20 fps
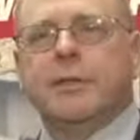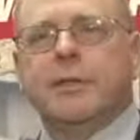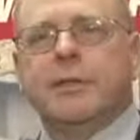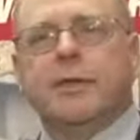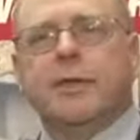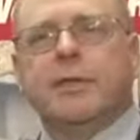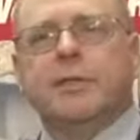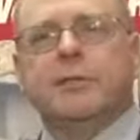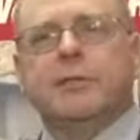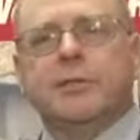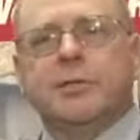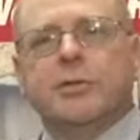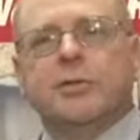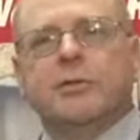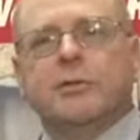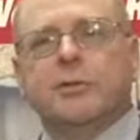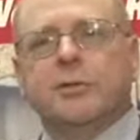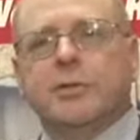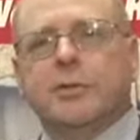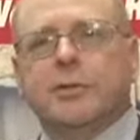the end
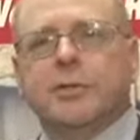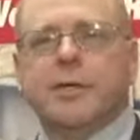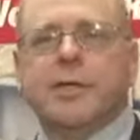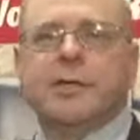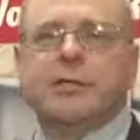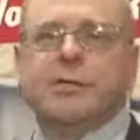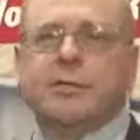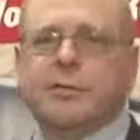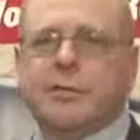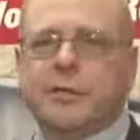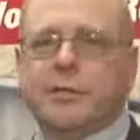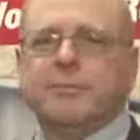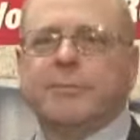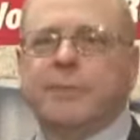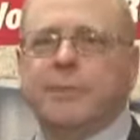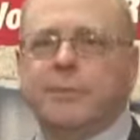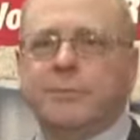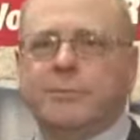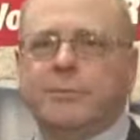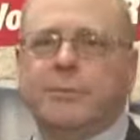user does
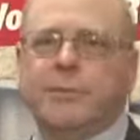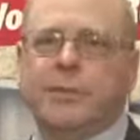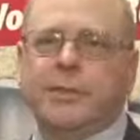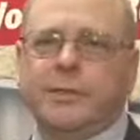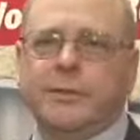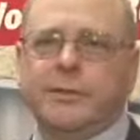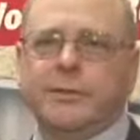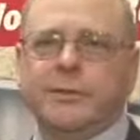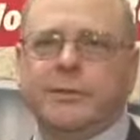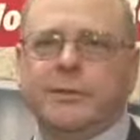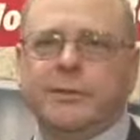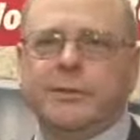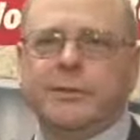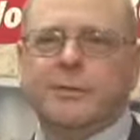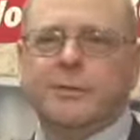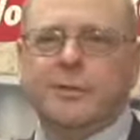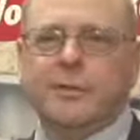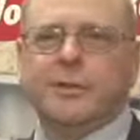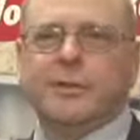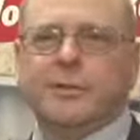something with
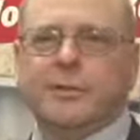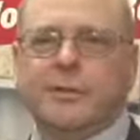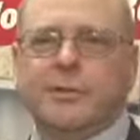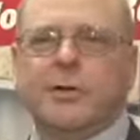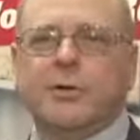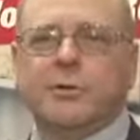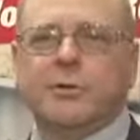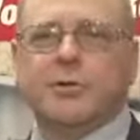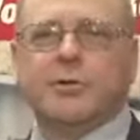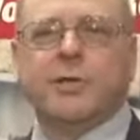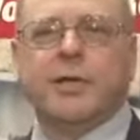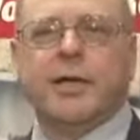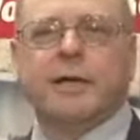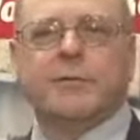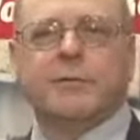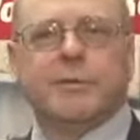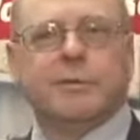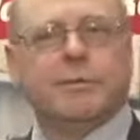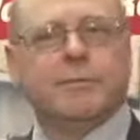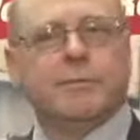the enclosure. They
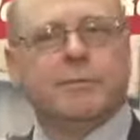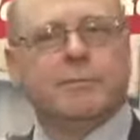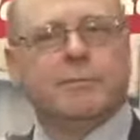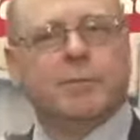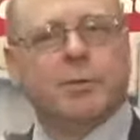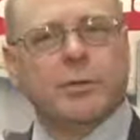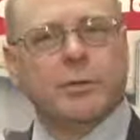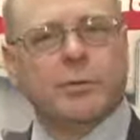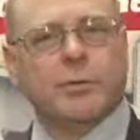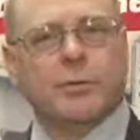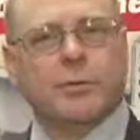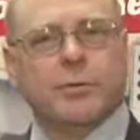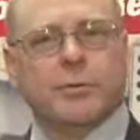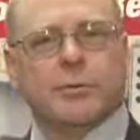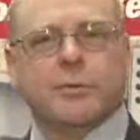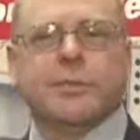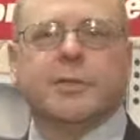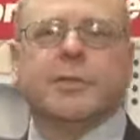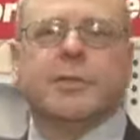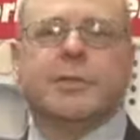have to put
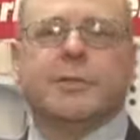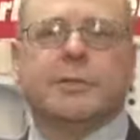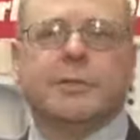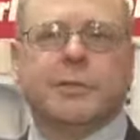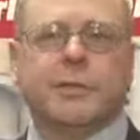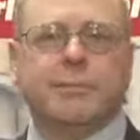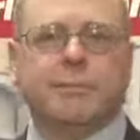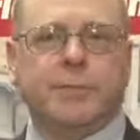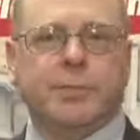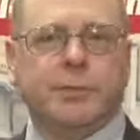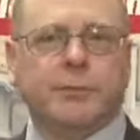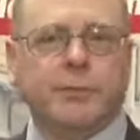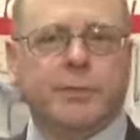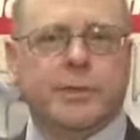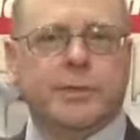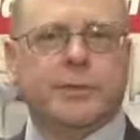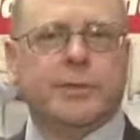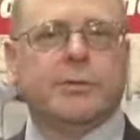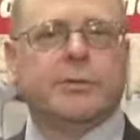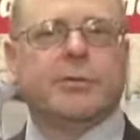holes in it, or they put
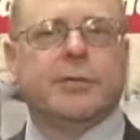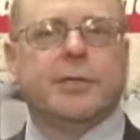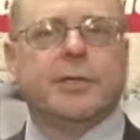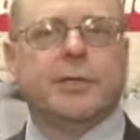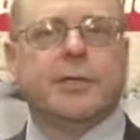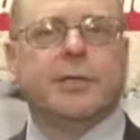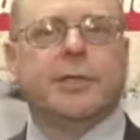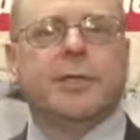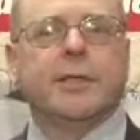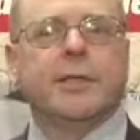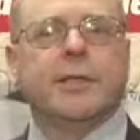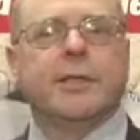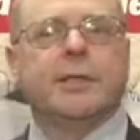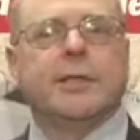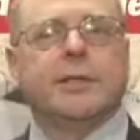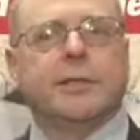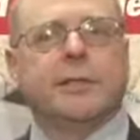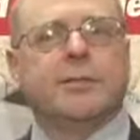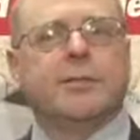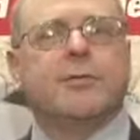windows in it.
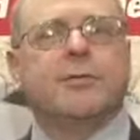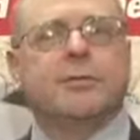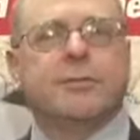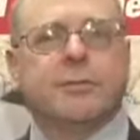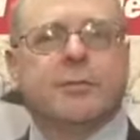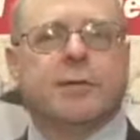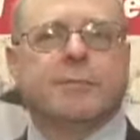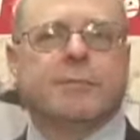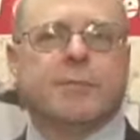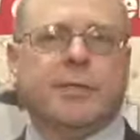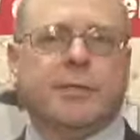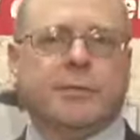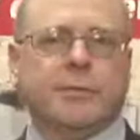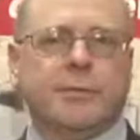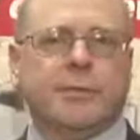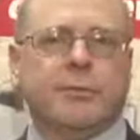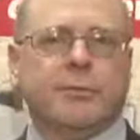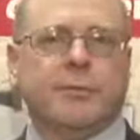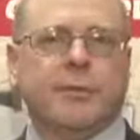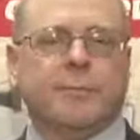They do
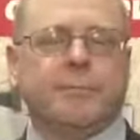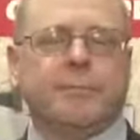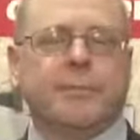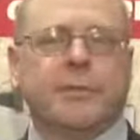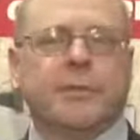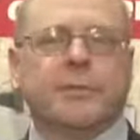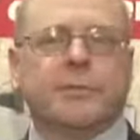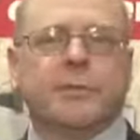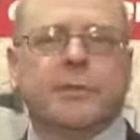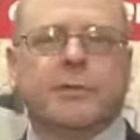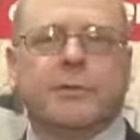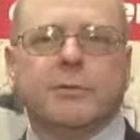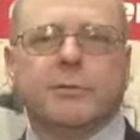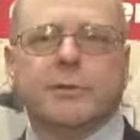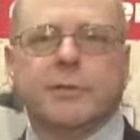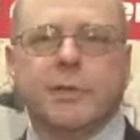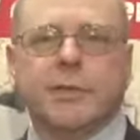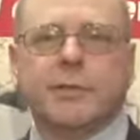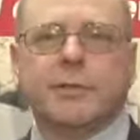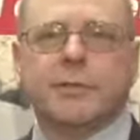something to it. So
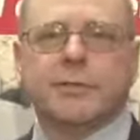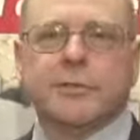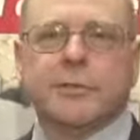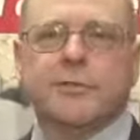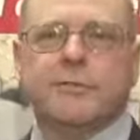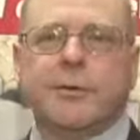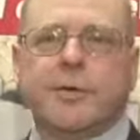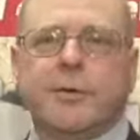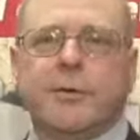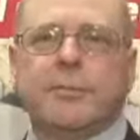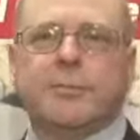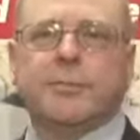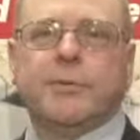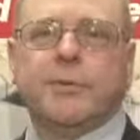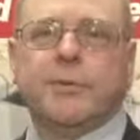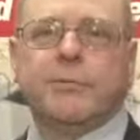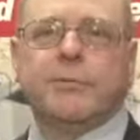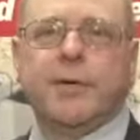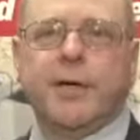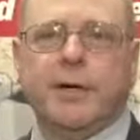Stahlin's
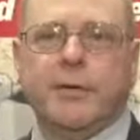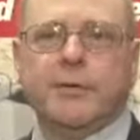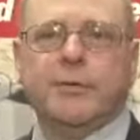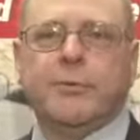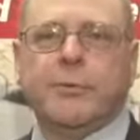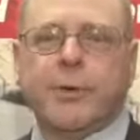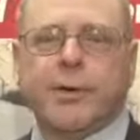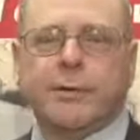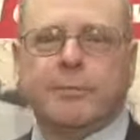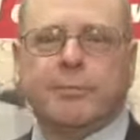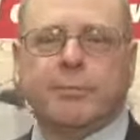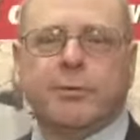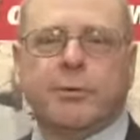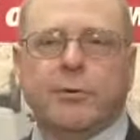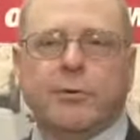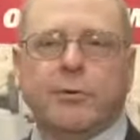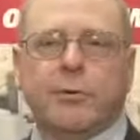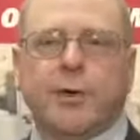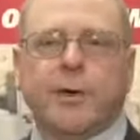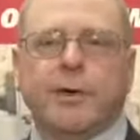developed their Value Right
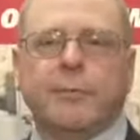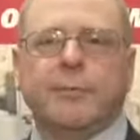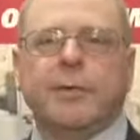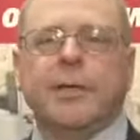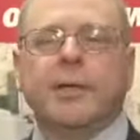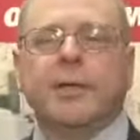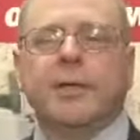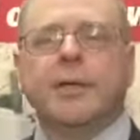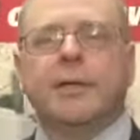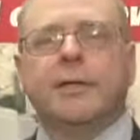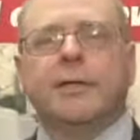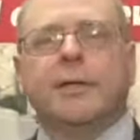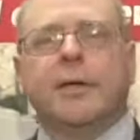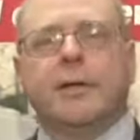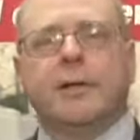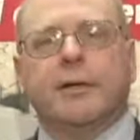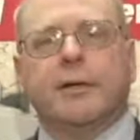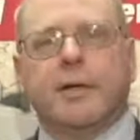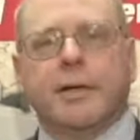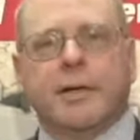program
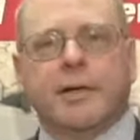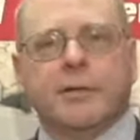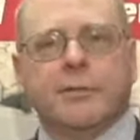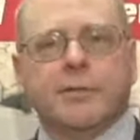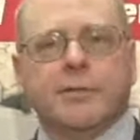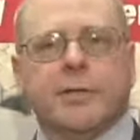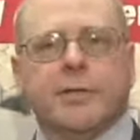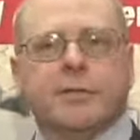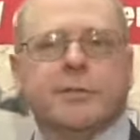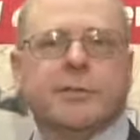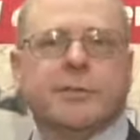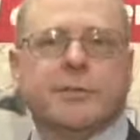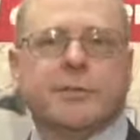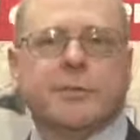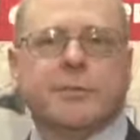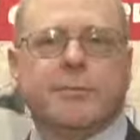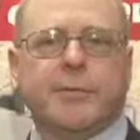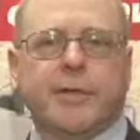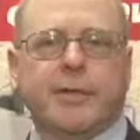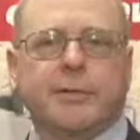that allows us
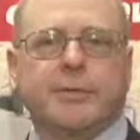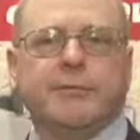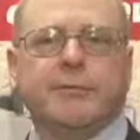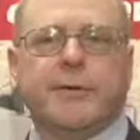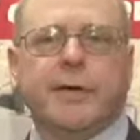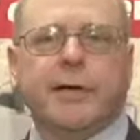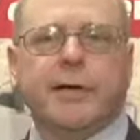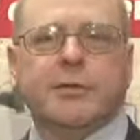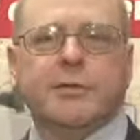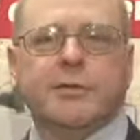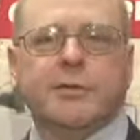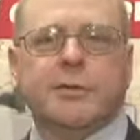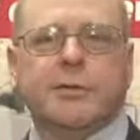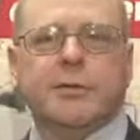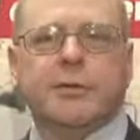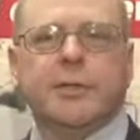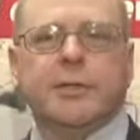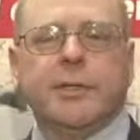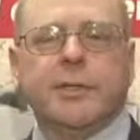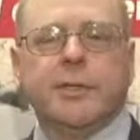as the
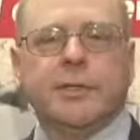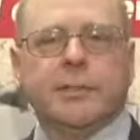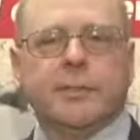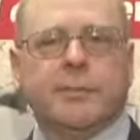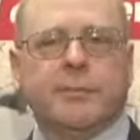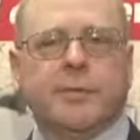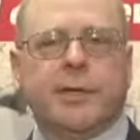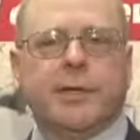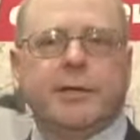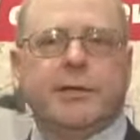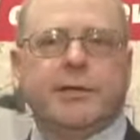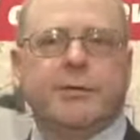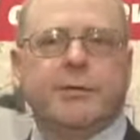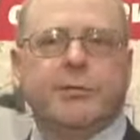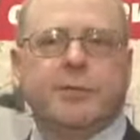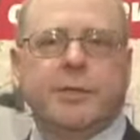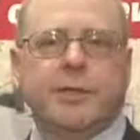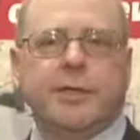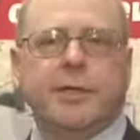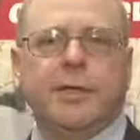manufacturer to make
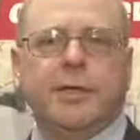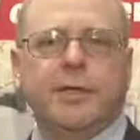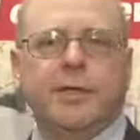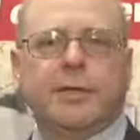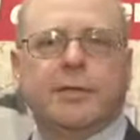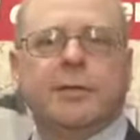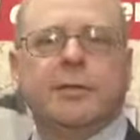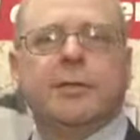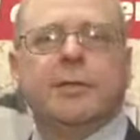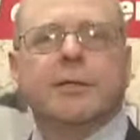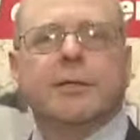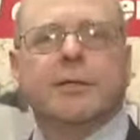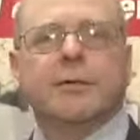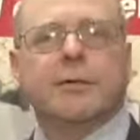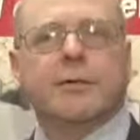unique